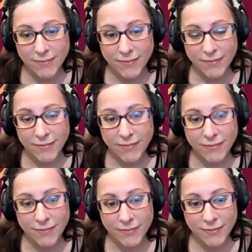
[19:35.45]

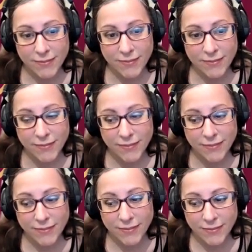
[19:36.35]

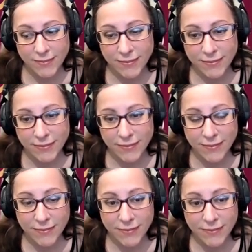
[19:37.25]

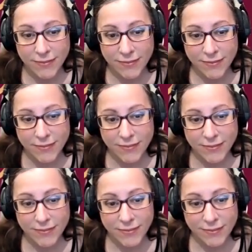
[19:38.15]

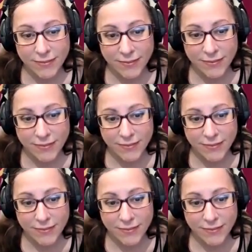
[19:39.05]
This person isn't speaking.